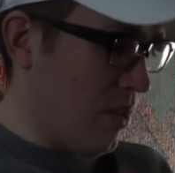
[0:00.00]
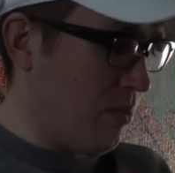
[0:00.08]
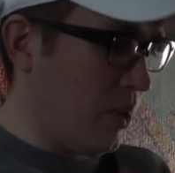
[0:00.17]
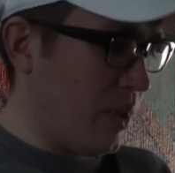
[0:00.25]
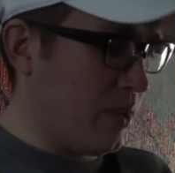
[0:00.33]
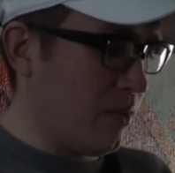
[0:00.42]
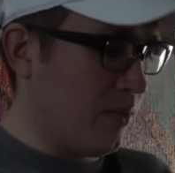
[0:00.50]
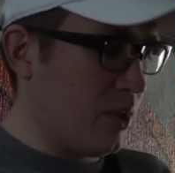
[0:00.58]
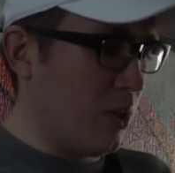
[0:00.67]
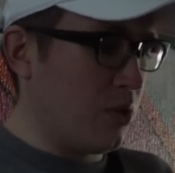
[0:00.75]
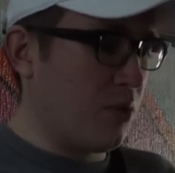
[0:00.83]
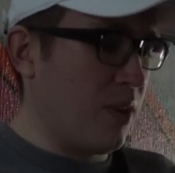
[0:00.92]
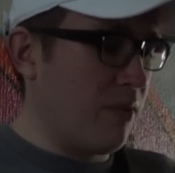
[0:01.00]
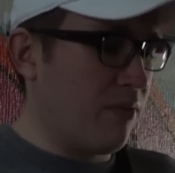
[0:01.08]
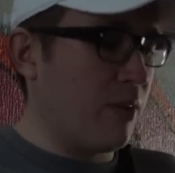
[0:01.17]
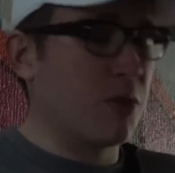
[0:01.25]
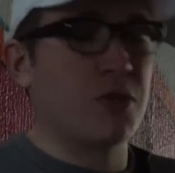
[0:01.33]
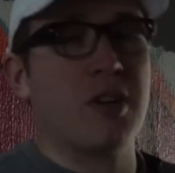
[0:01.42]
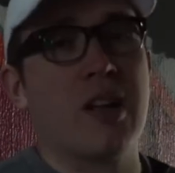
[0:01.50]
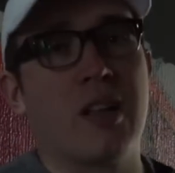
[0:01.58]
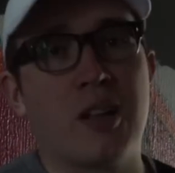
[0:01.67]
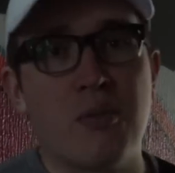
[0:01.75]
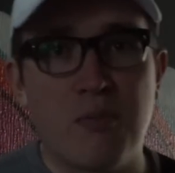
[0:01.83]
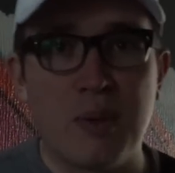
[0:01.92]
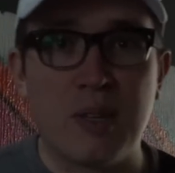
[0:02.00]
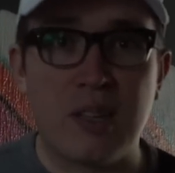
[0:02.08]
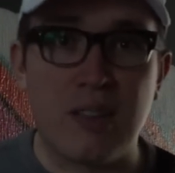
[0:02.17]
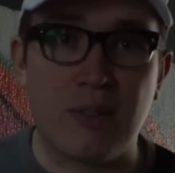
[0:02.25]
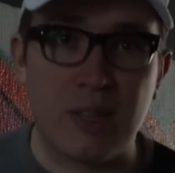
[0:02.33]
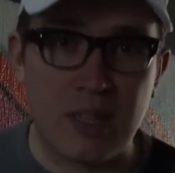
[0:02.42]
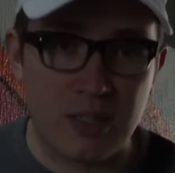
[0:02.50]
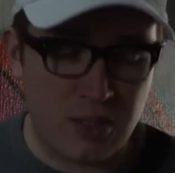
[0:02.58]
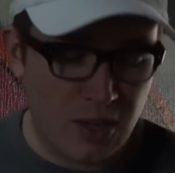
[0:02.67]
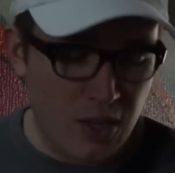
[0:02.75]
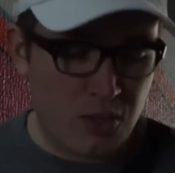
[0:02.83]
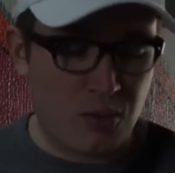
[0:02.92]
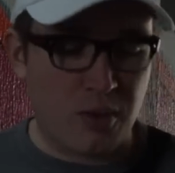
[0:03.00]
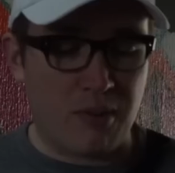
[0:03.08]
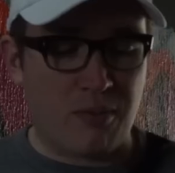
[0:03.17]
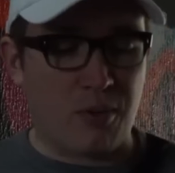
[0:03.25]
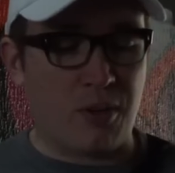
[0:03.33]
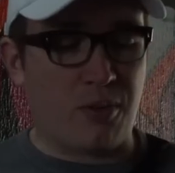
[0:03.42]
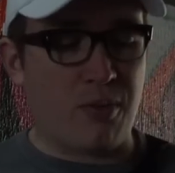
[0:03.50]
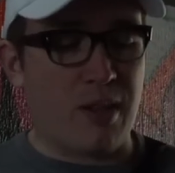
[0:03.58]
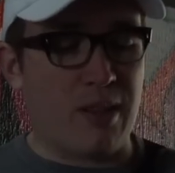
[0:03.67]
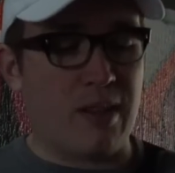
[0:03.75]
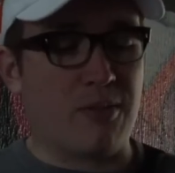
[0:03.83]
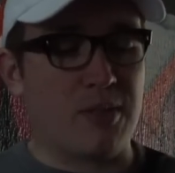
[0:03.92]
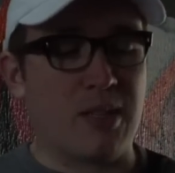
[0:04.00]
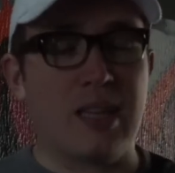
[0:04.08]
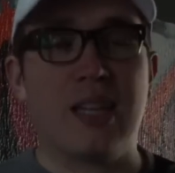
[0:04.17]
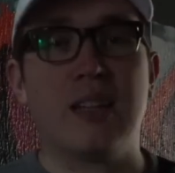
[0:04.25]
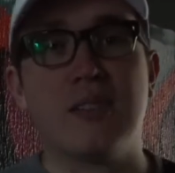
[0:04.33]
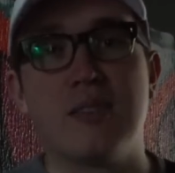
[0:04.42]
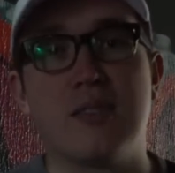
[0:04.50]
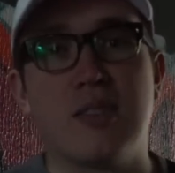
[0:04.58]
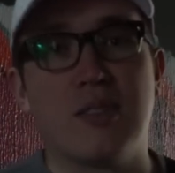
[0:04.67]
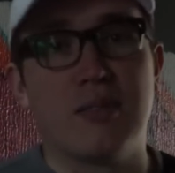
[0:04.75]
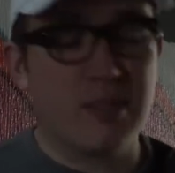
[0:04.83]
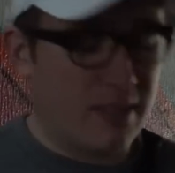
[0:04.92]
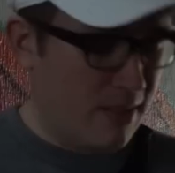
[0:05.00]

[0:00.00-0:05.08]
In place of touchscreen functionality, we've been given this 24 to 3000 lens, so